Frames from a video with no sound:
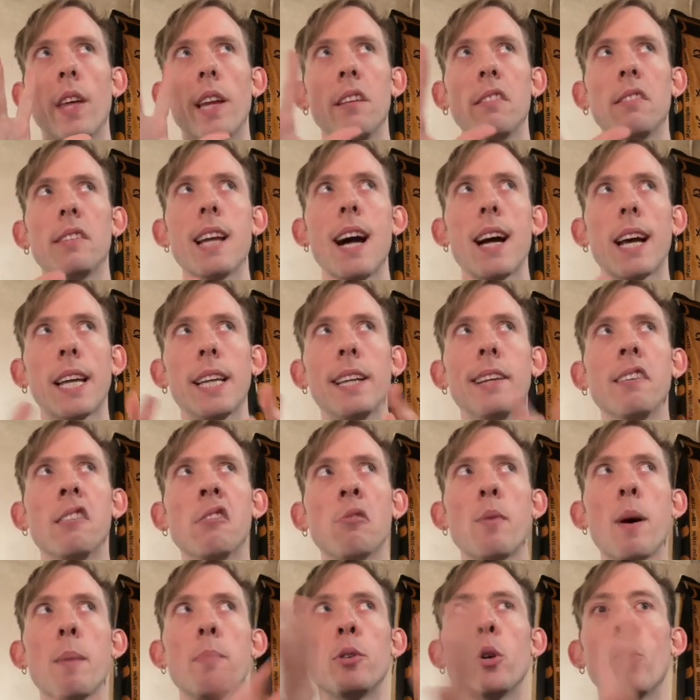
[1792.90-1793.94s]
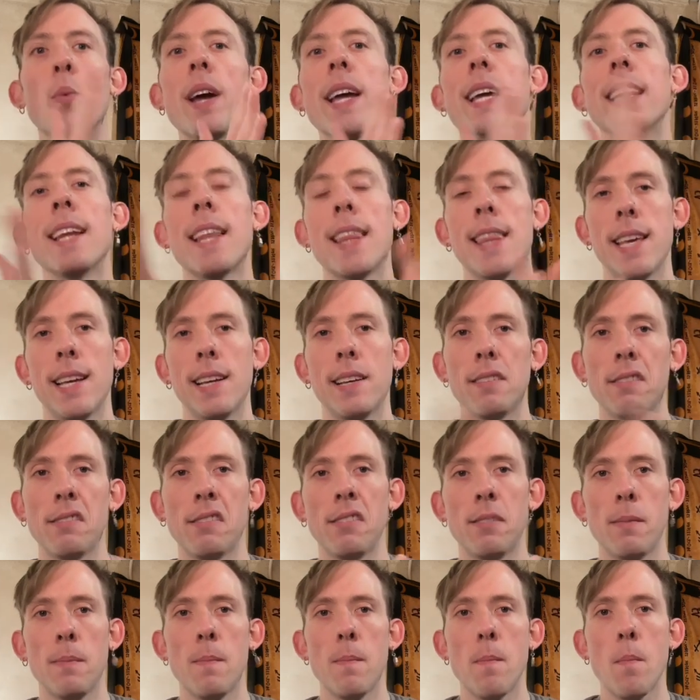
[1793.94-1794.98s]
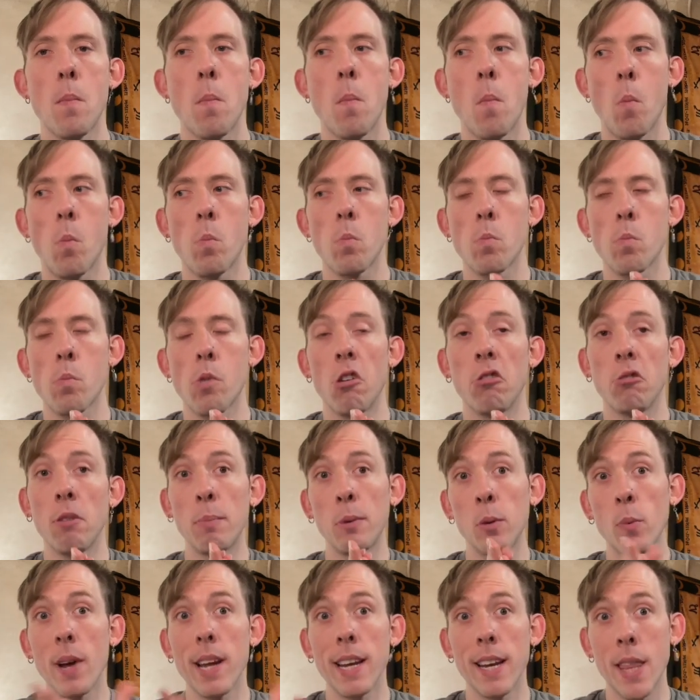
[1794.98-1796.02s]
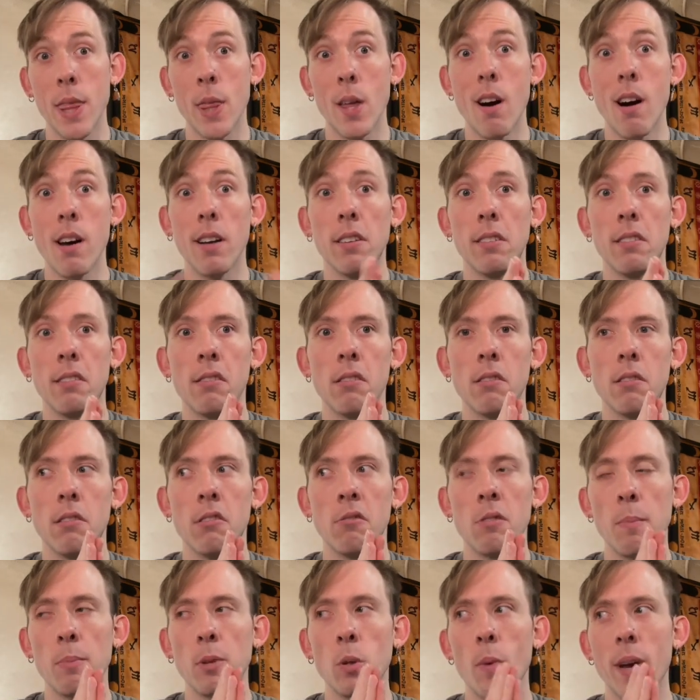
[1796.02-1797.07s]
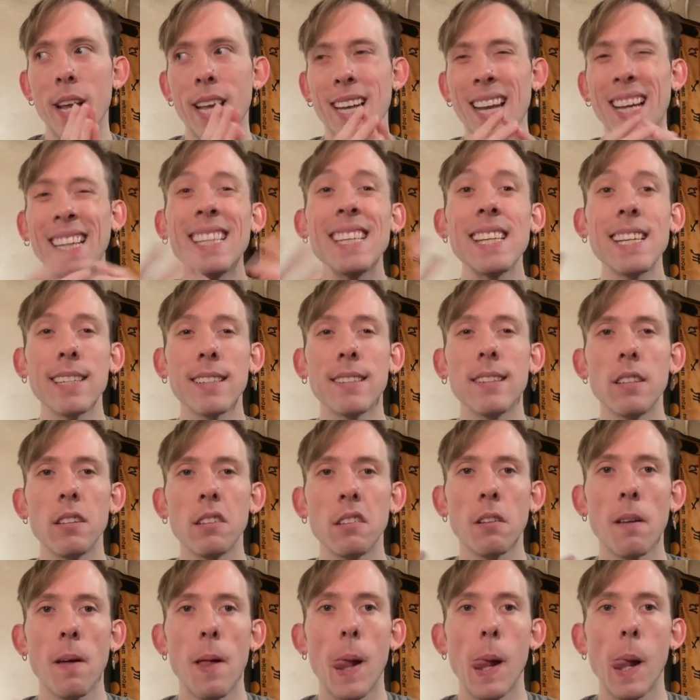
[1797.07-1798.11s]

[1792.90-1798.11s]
not getting swept away in things, swept away in thoughts, swept away in ideas.